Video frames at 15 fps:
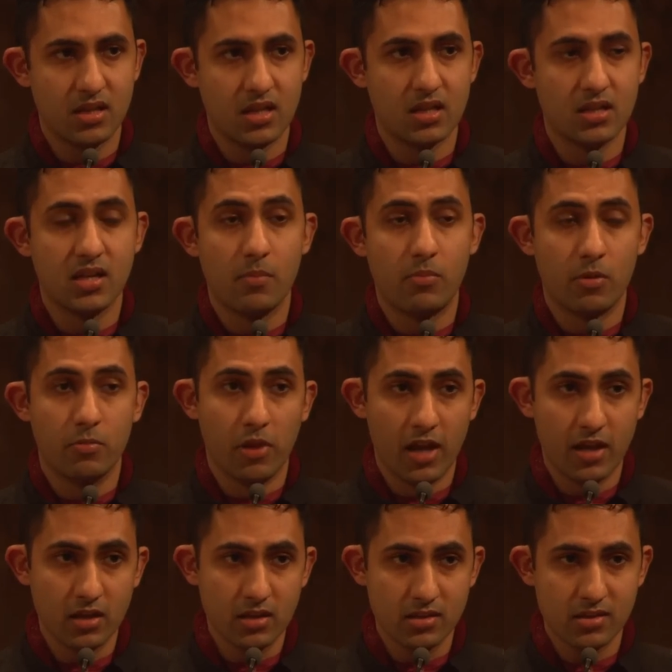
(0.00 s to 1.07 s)
Dean Deborah
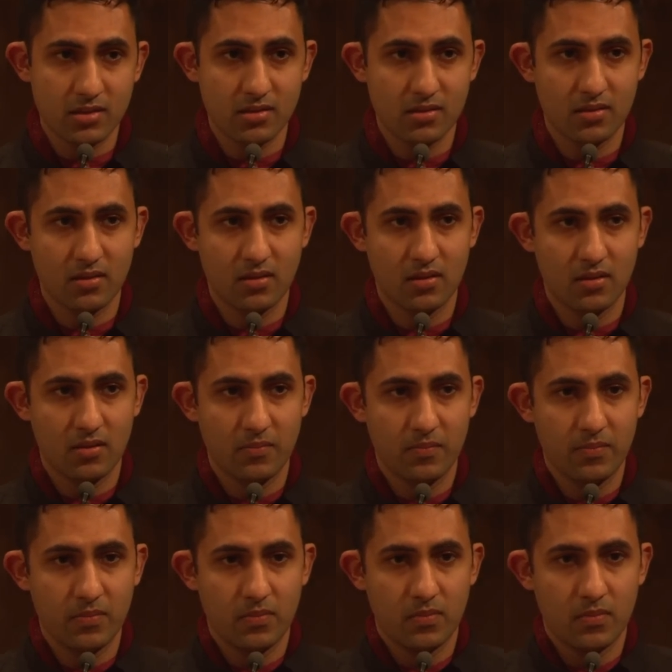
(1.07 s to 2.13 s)
Blanks,
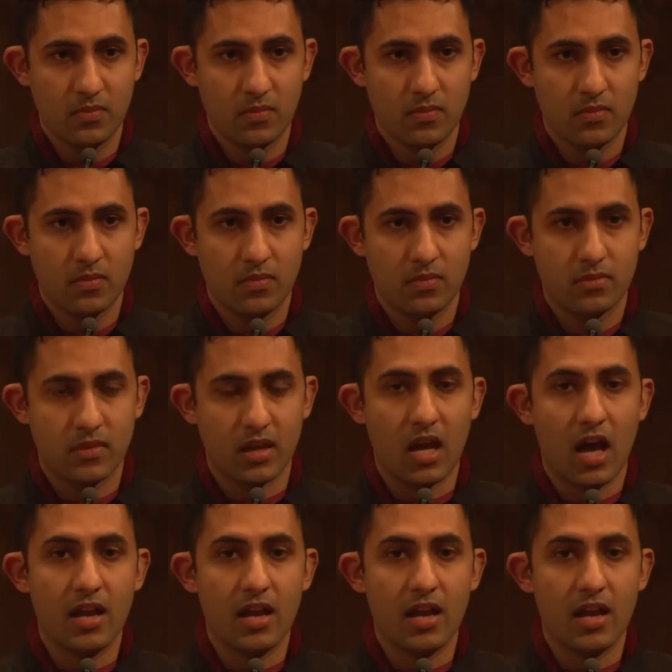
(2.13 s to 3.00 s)
the